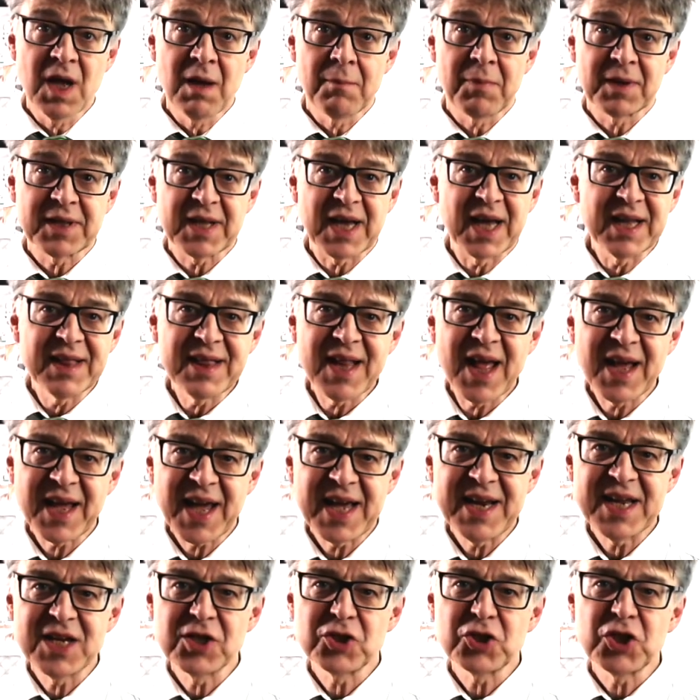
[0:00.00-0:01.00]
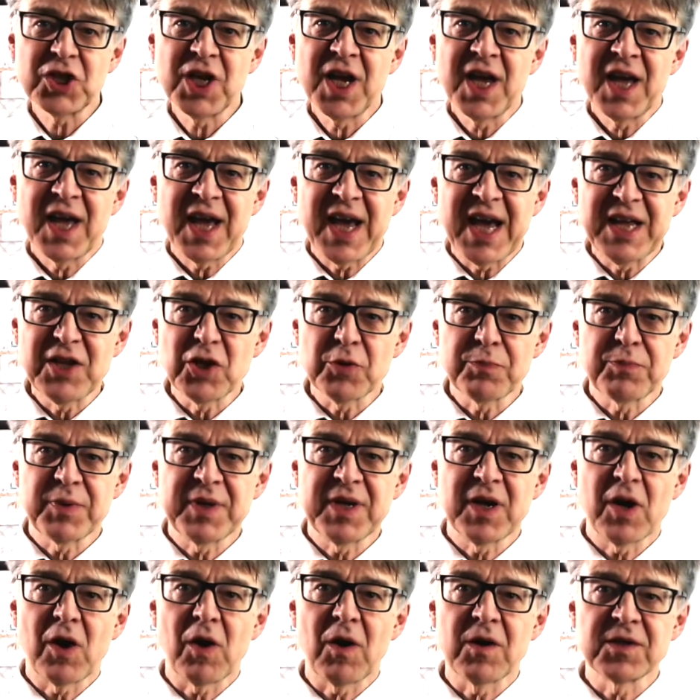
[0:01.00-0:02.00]
but unlike energy,
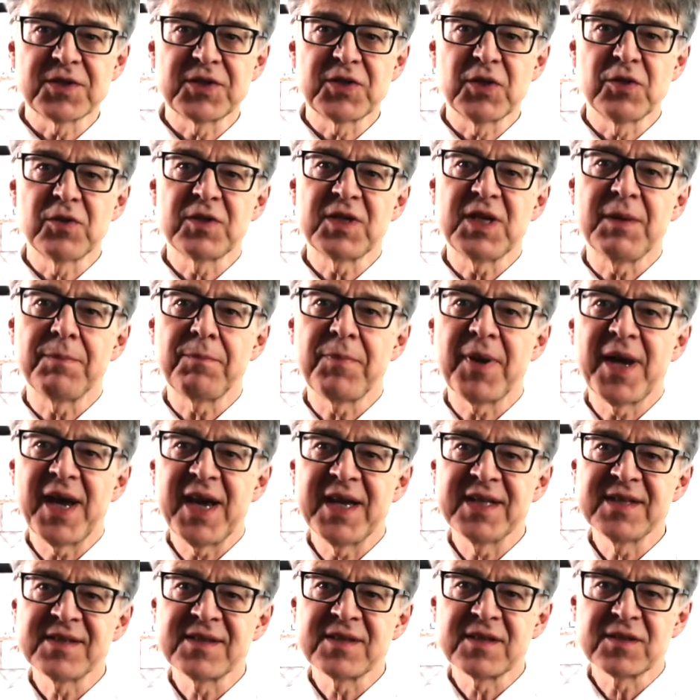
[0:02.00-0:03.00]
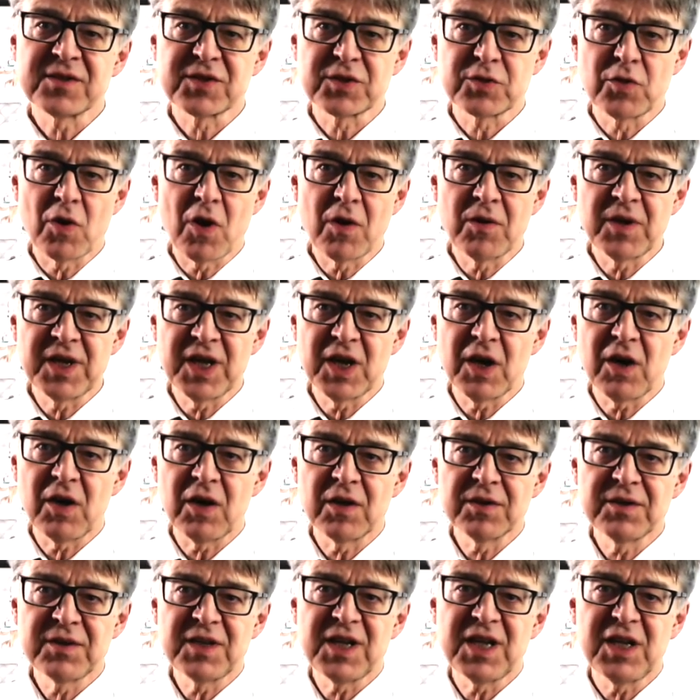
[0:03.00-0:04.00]
entropy also depends strongly
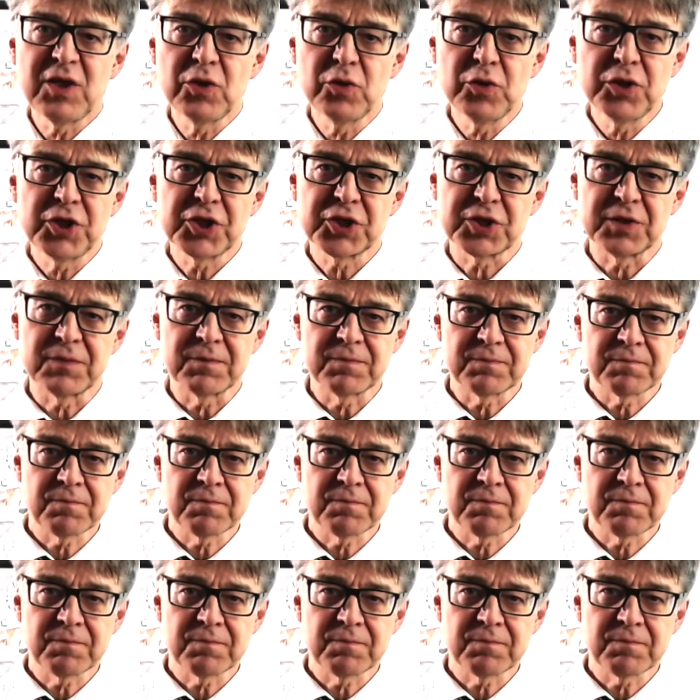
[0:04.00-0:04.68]
on dilution.